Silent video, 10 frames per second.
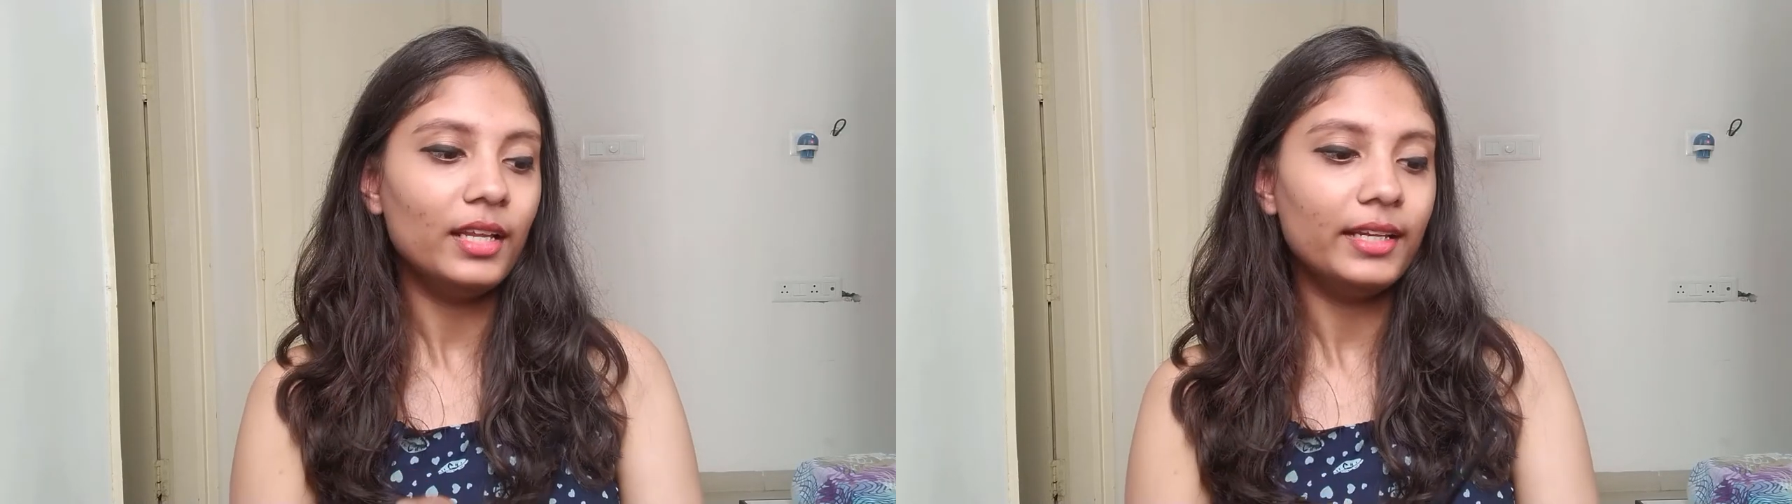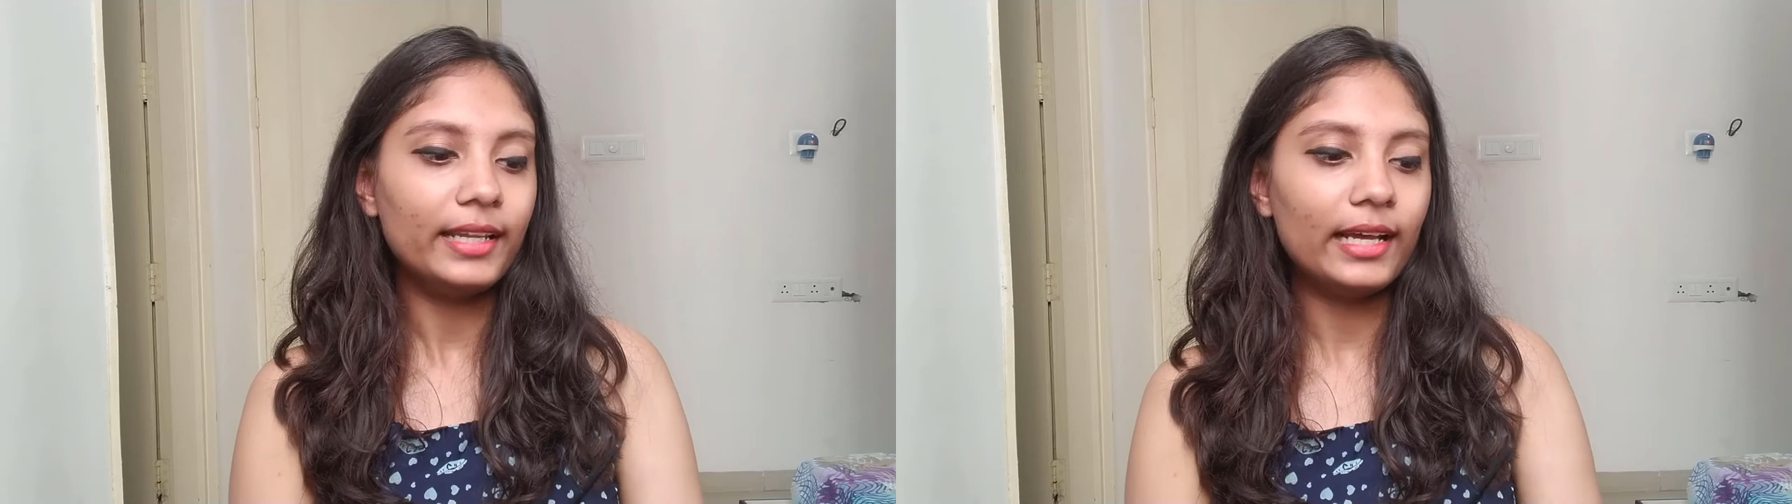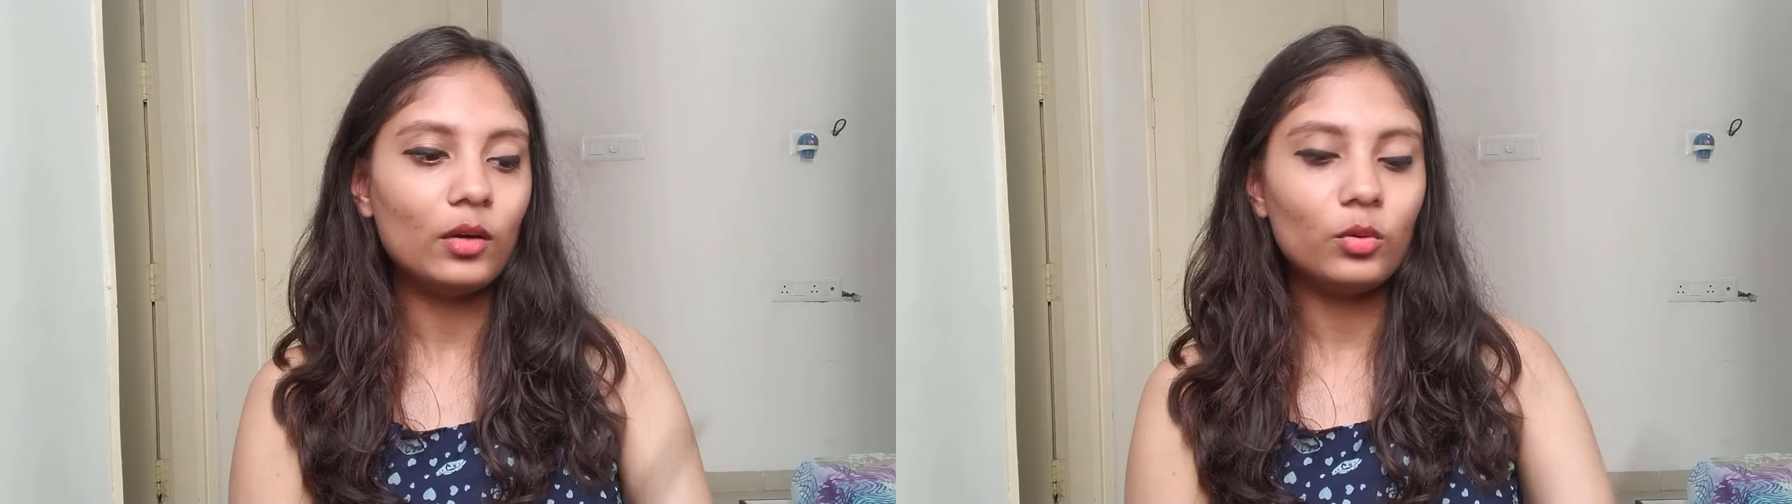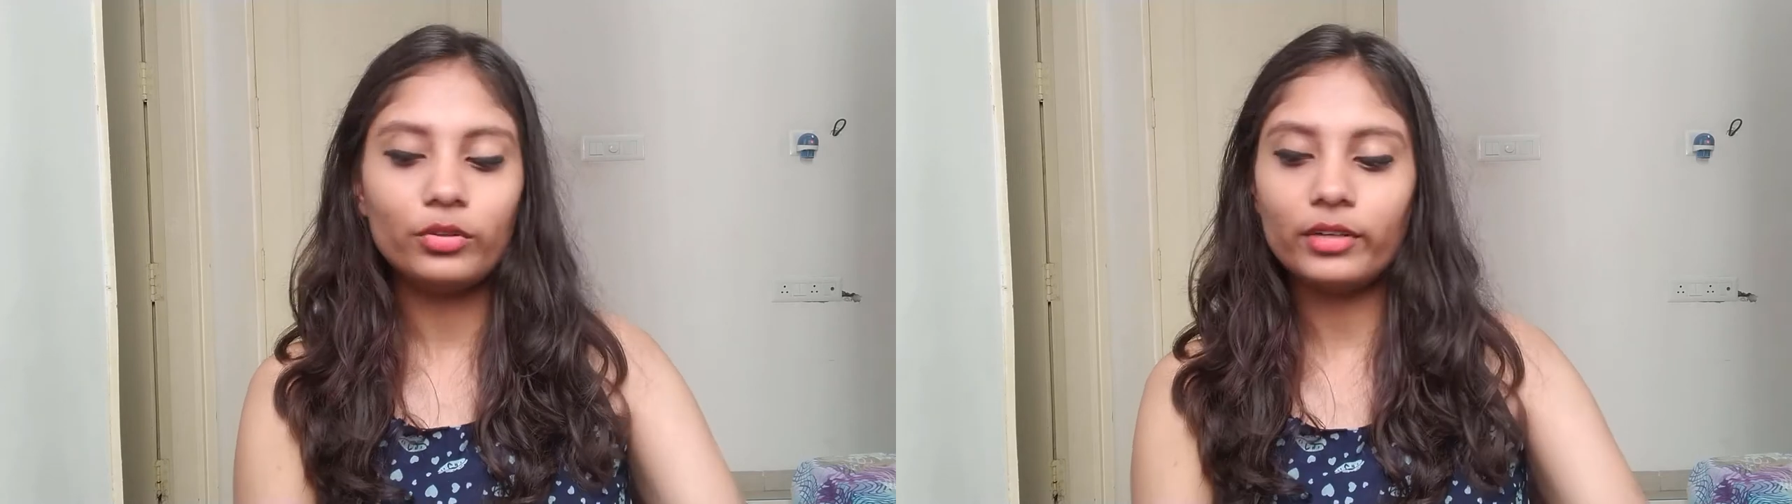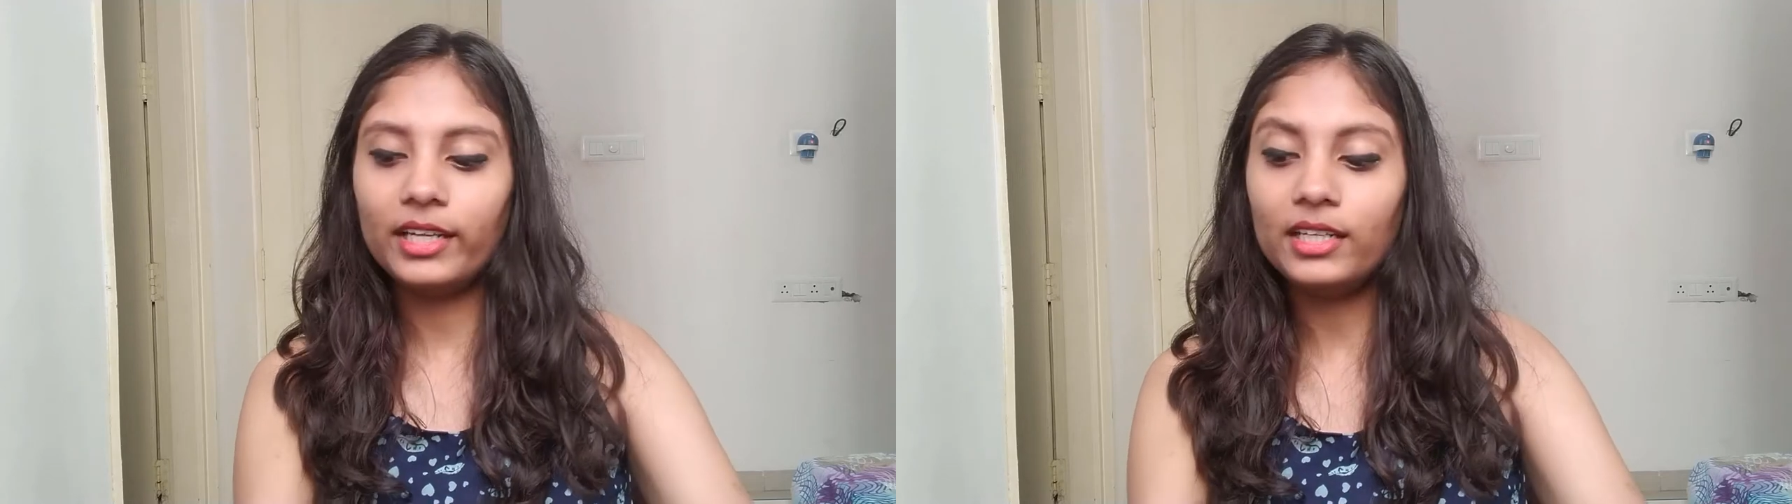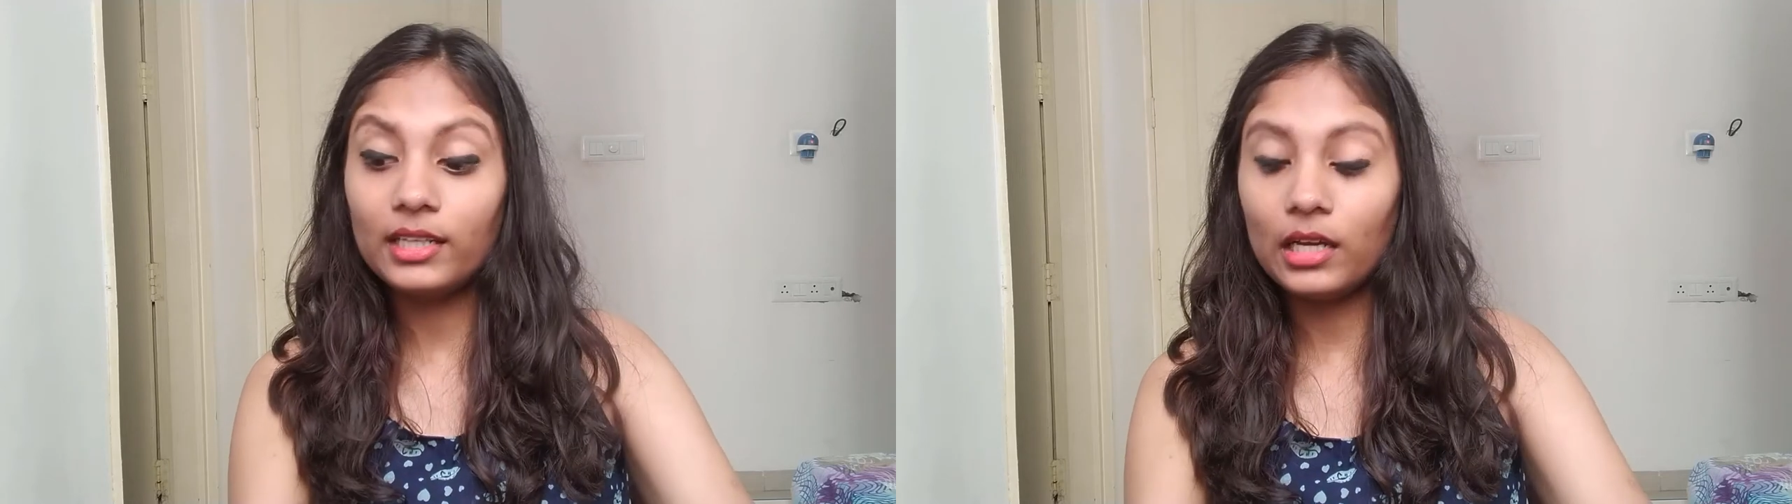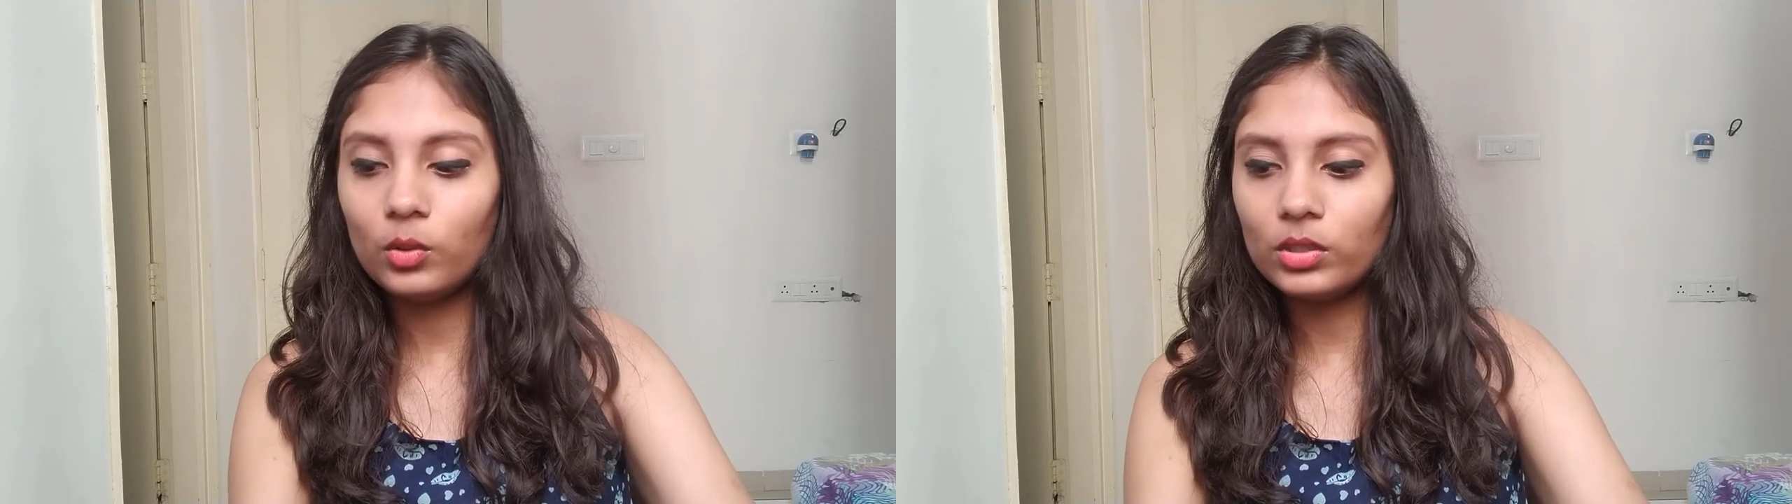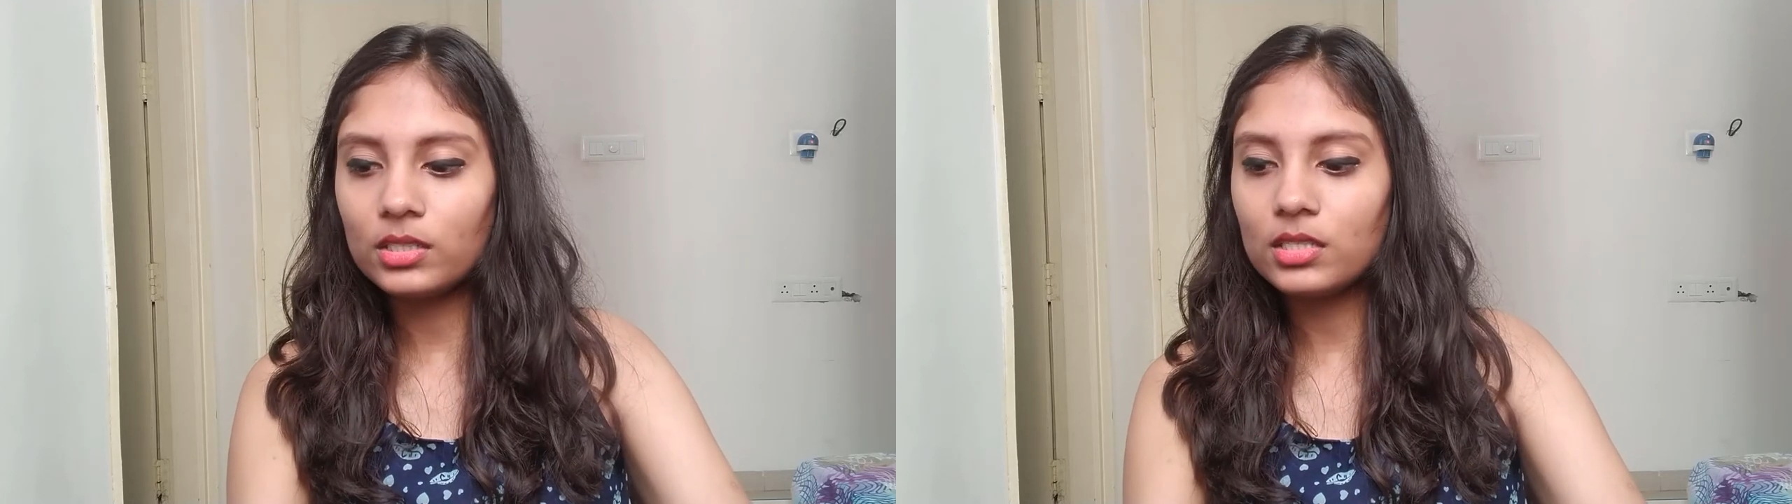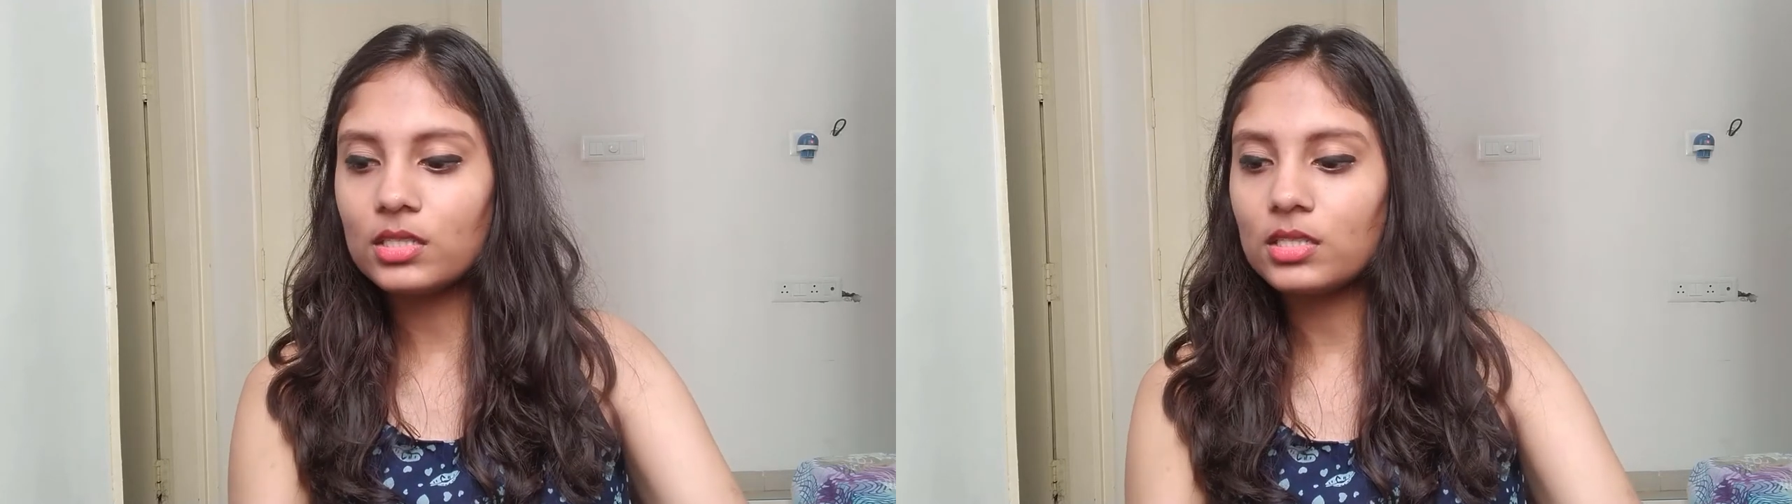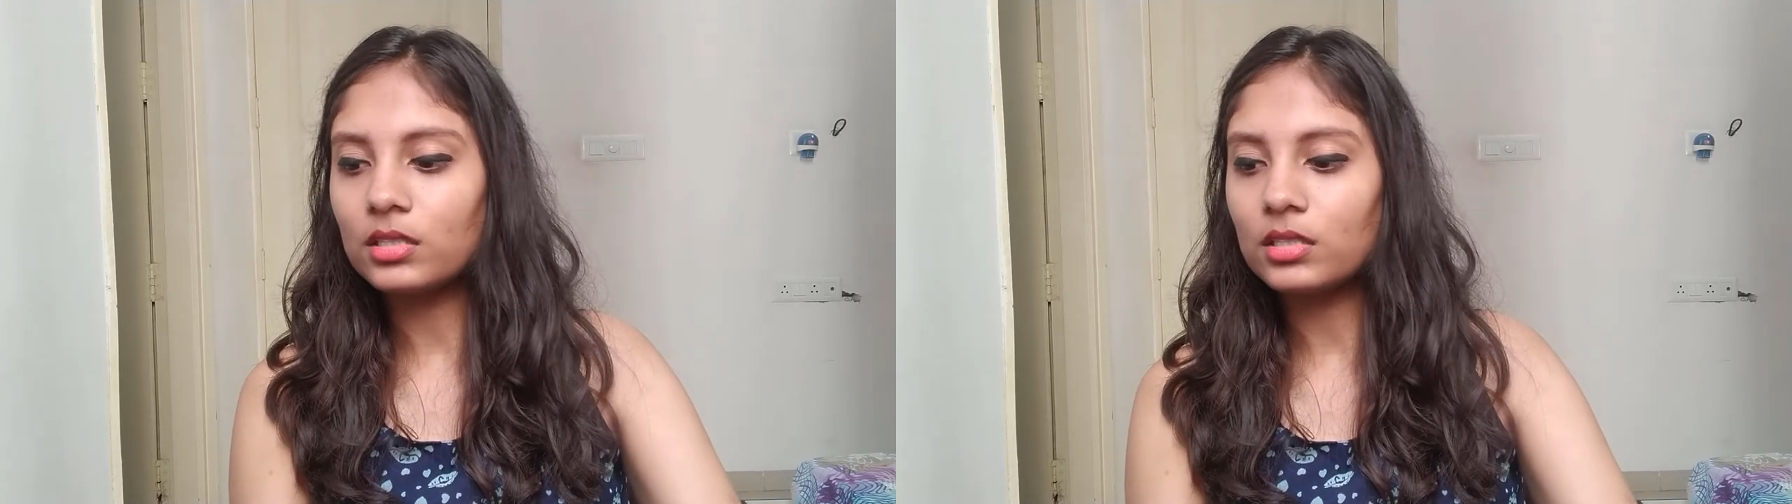Now right now it is